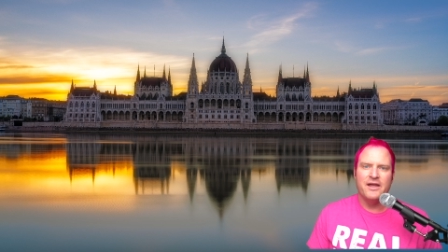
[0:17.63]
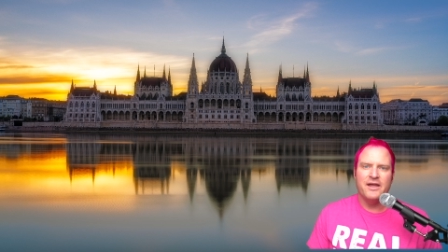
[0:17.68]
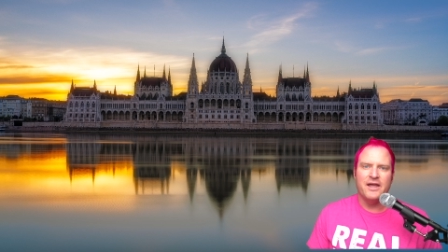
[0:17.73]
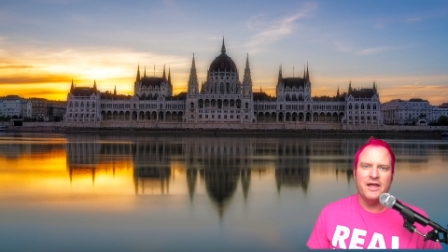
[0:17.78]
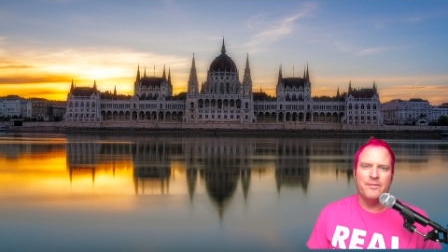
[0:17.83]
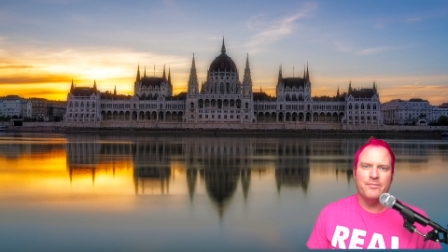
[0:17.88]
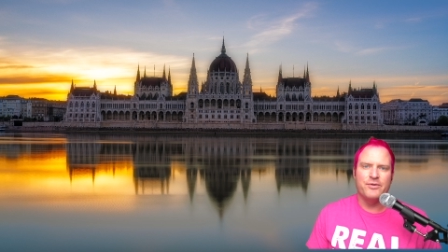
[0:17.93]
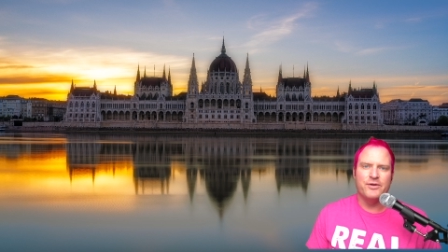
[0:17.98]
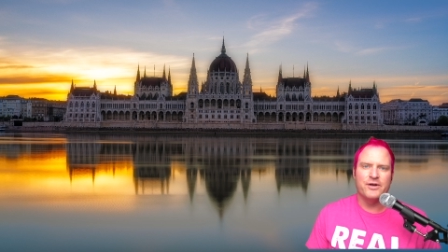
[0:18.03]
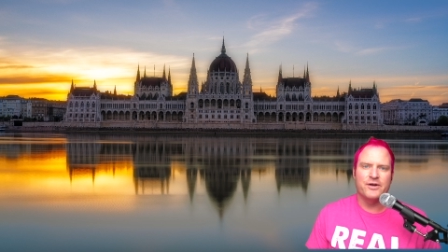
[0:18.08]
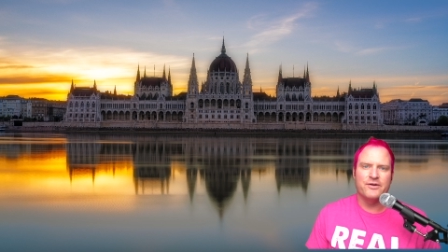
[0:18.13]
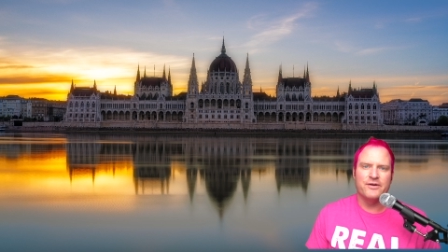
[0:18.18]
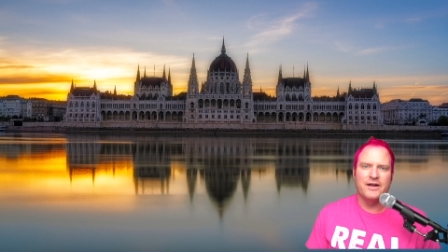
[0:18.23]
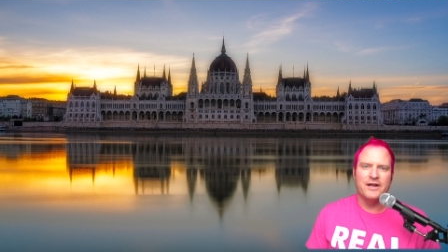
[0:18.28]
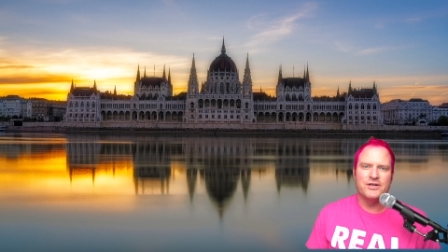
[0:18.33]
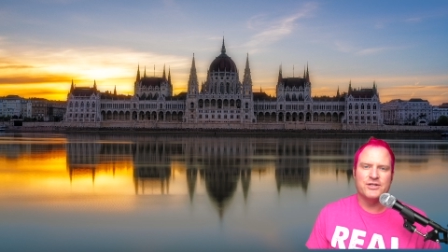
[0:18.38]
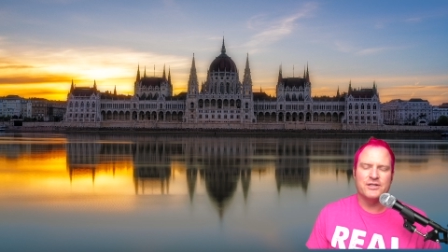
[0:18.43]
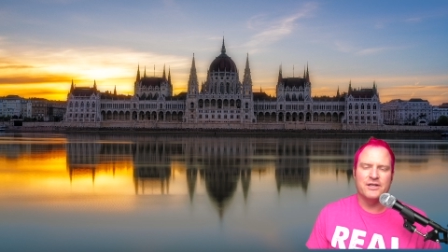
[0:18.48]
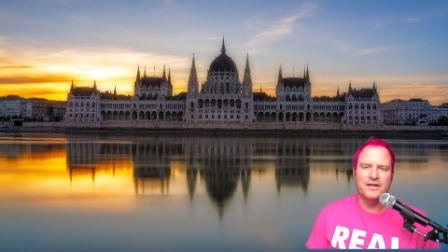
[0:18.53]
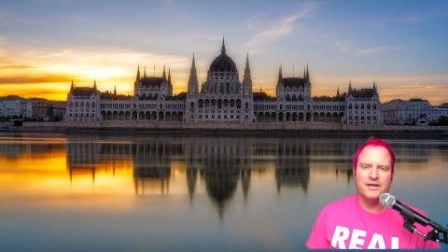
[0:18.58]
and put a
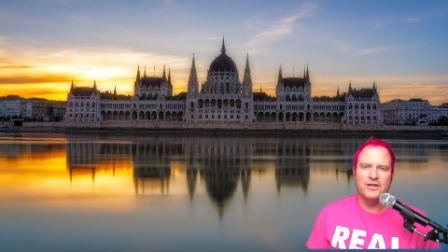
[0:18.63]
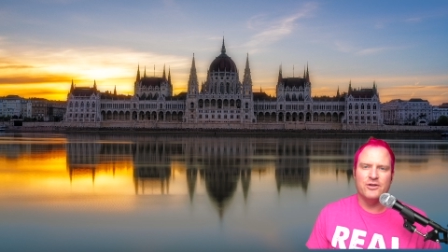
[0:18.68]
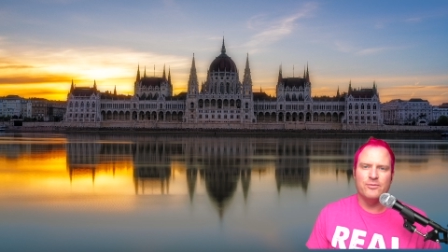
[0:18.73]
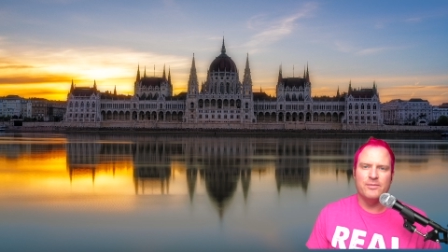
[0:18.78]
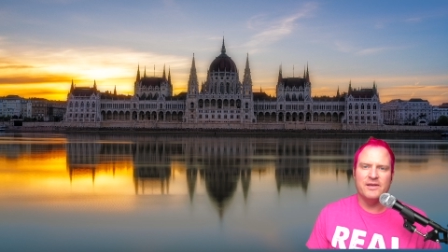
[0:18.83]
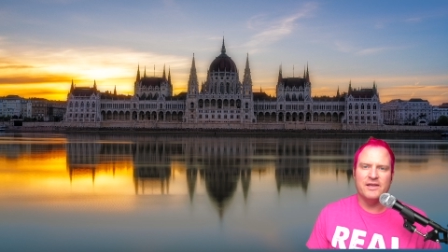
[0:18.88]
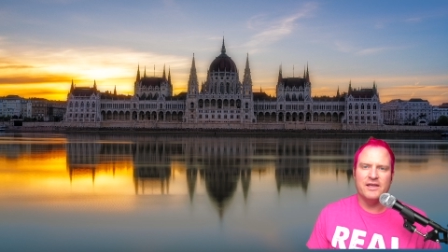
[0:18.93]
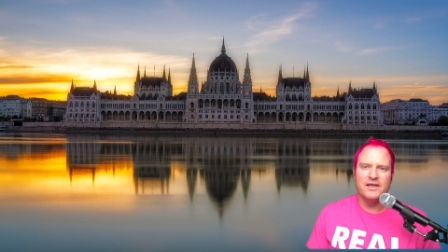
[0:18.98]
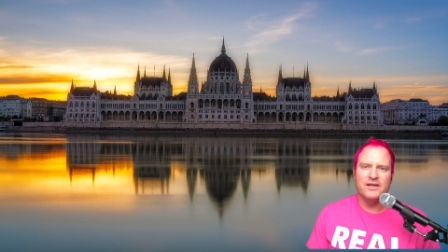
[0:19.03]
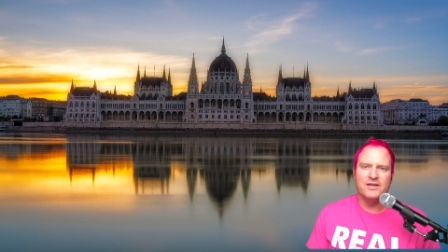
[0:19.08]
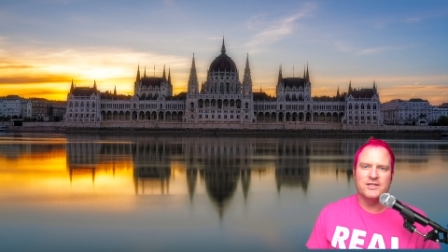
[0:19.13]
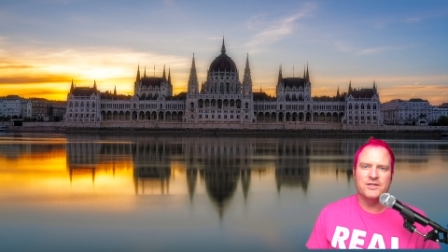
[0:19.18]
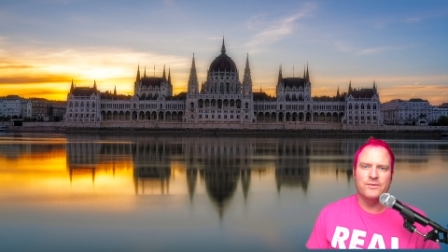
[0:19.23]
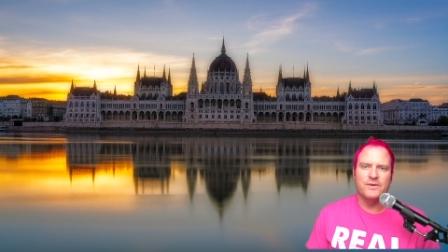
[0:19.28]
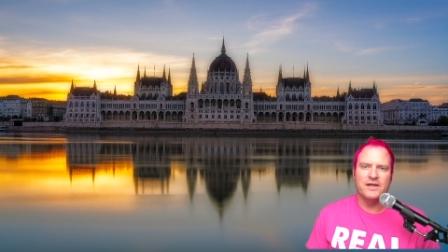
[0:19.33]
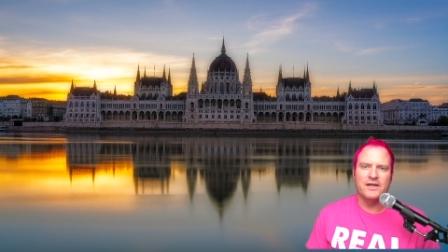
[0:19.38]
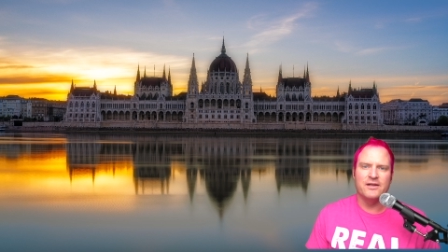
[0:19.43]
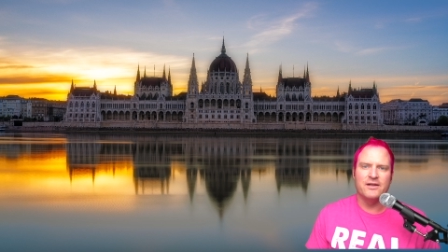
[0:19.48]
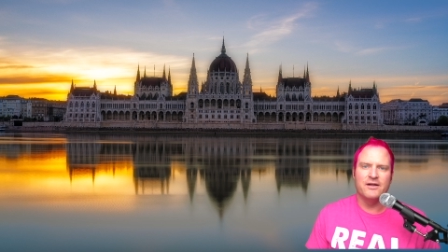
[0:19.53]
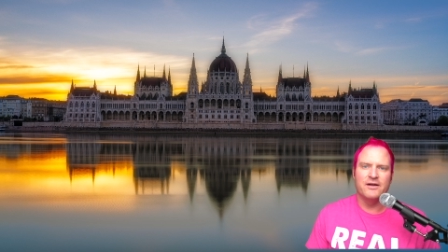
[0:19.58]
credential on a YubiKey so
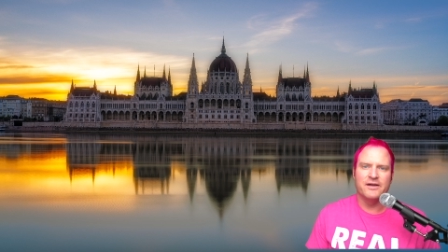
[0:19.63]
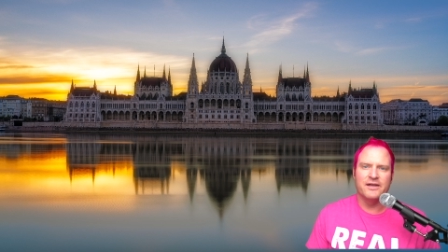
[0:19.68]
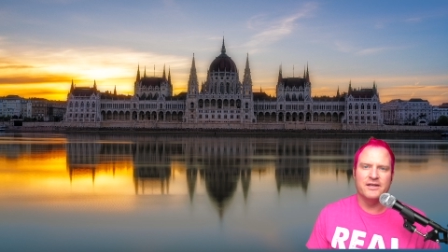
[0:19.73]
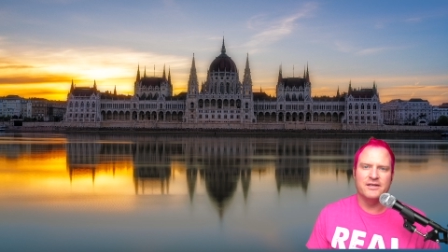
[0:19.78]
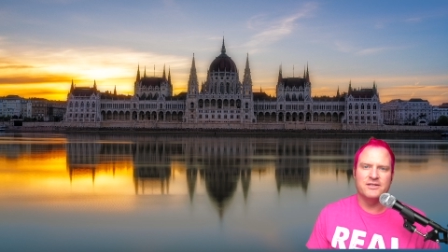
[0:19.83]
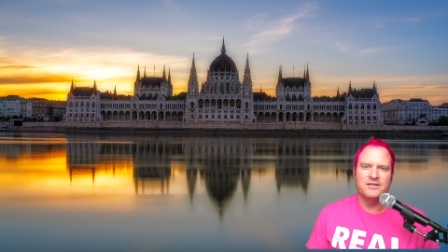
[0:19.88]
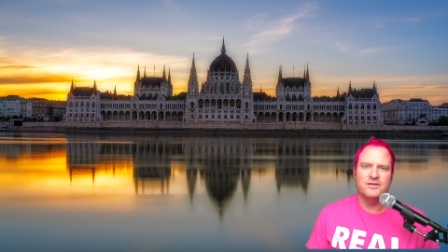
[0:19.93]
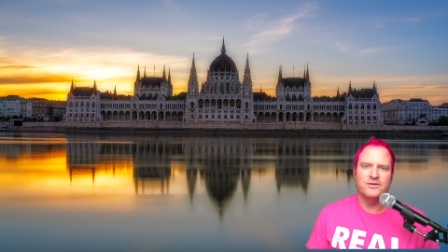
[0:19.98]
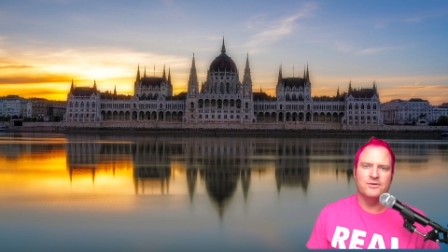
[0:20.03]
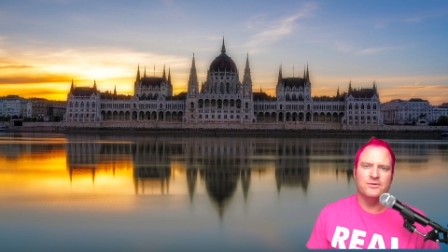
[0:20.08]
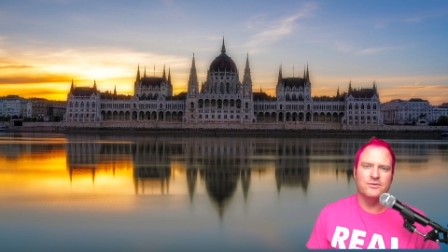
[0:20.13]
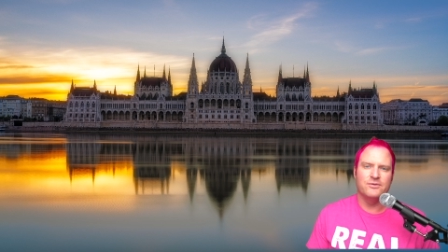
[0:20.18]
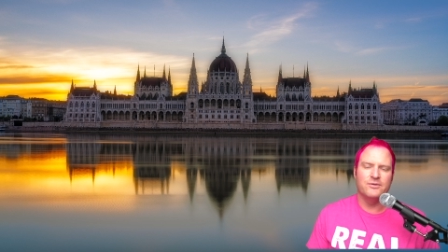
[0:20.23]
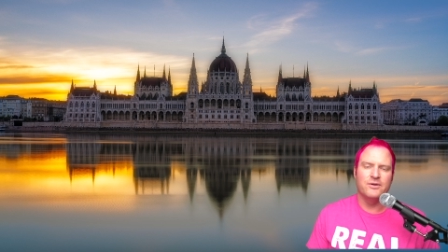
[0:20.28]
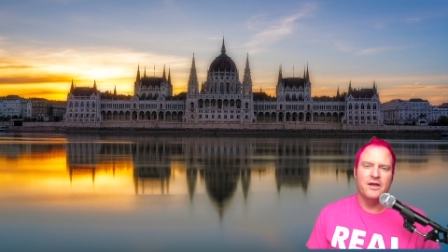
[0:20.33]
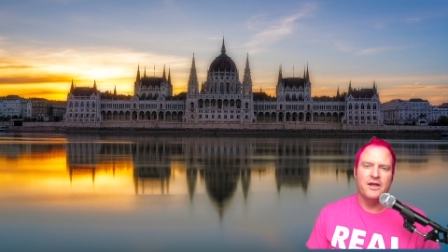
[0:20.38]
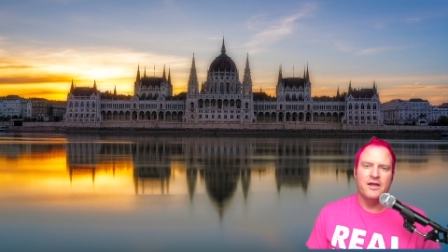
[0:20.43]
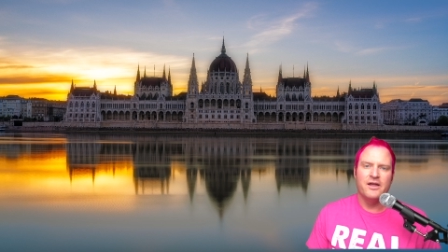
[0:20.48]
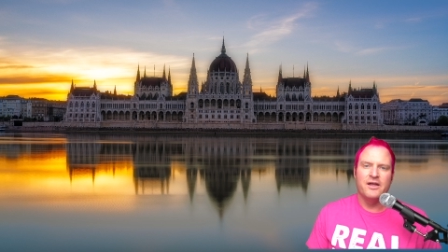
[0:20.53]
we can log into